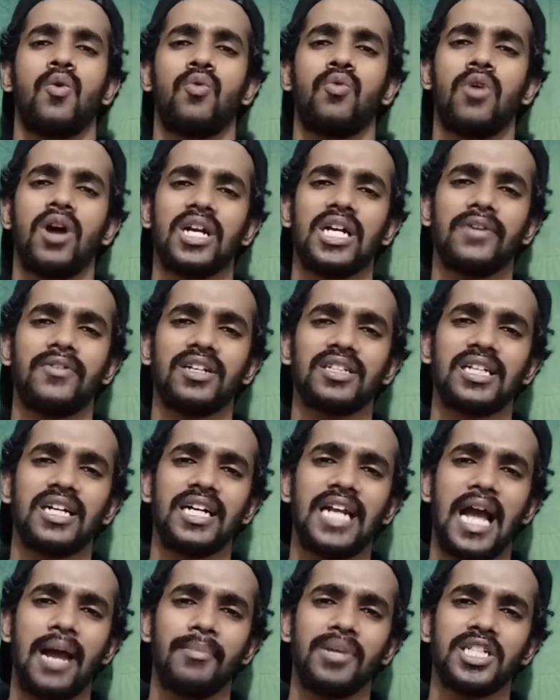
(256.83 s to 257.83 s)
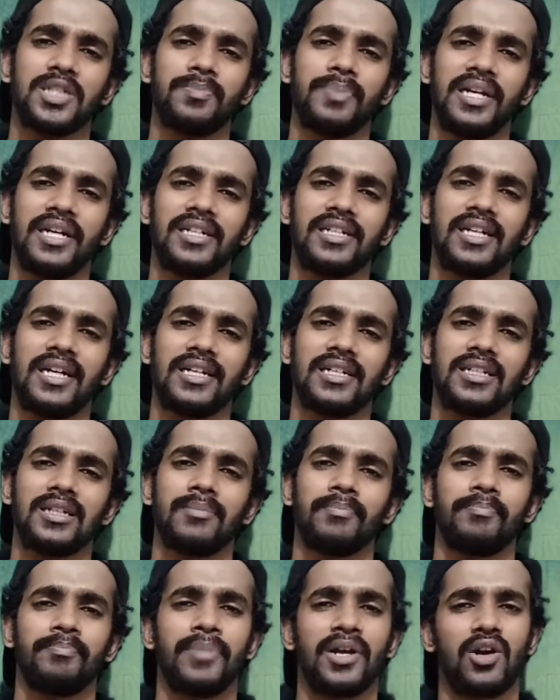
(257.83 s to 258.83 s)
Whatever the damage being
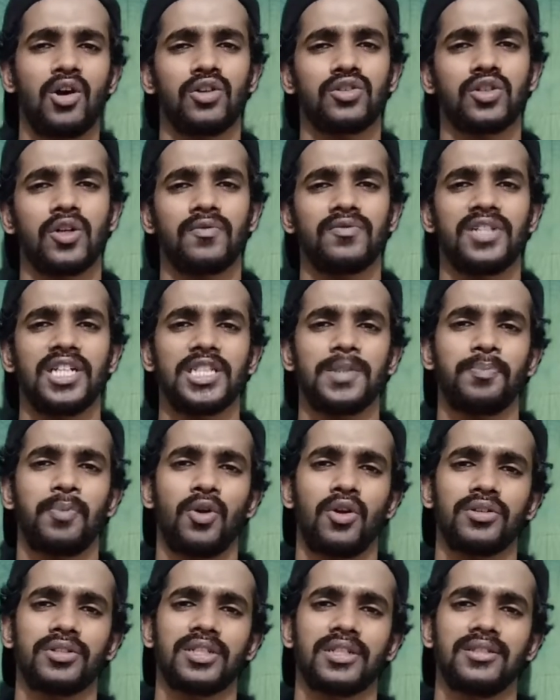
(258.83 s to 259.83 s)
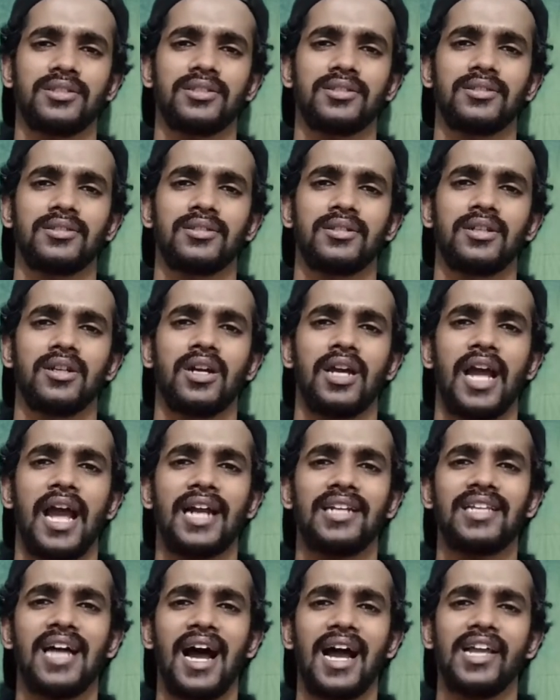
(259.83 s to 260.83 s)
done because of this process
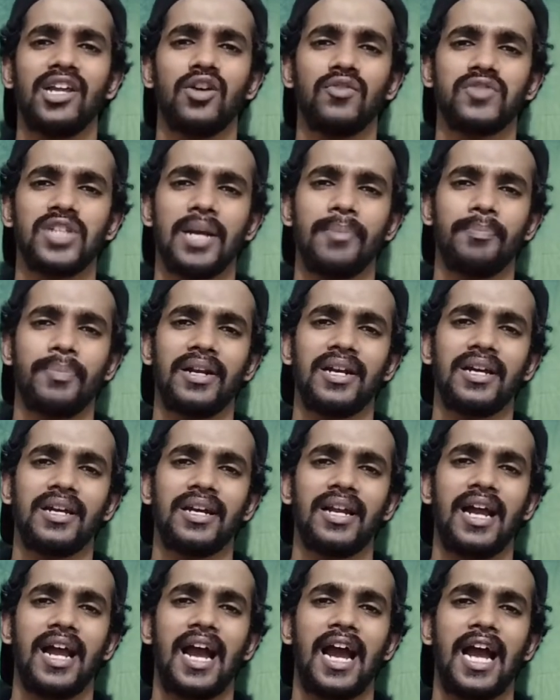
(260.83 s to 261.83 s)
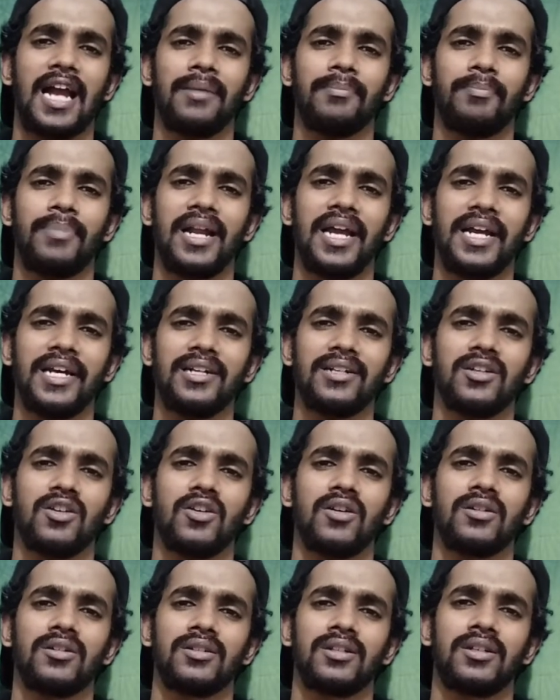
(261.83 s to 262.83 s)
at the eye of the impeller and
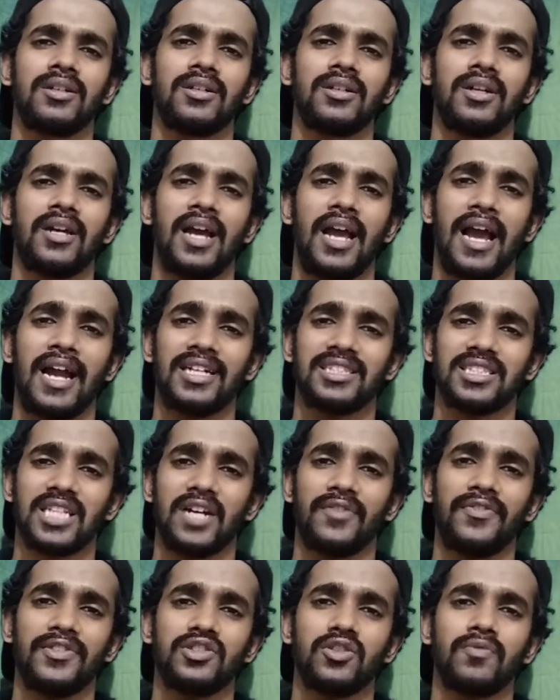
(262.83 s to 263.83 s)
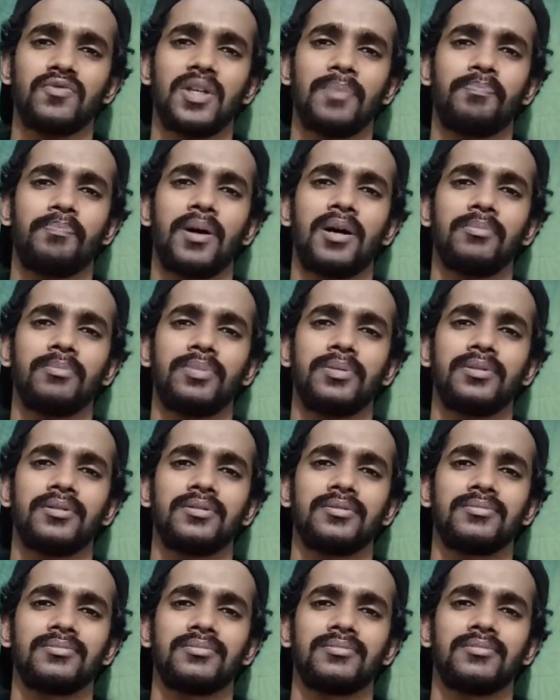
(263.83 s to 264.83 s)
blade and surface of the pump
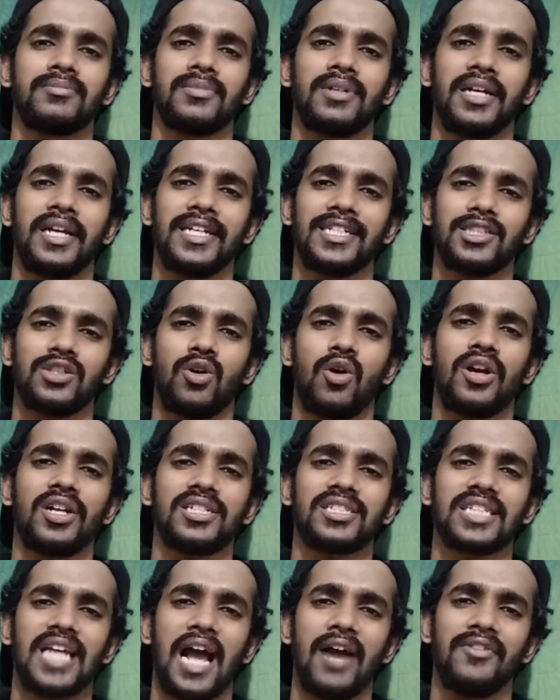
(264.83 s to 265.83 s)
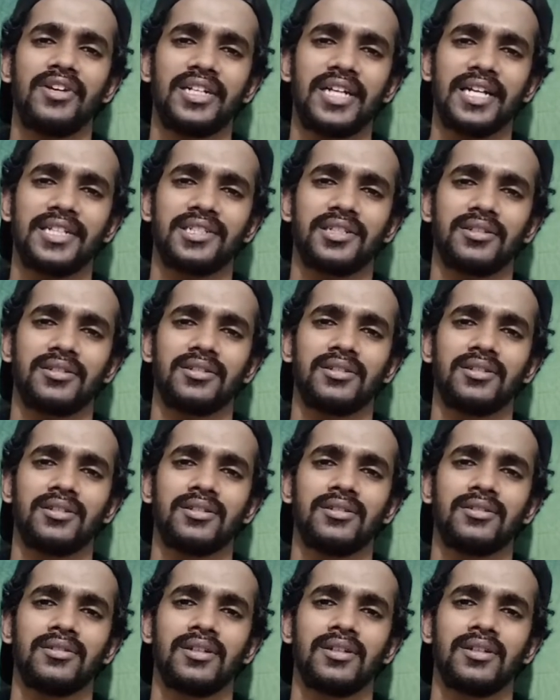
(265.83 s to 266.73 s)
is known as cavitation.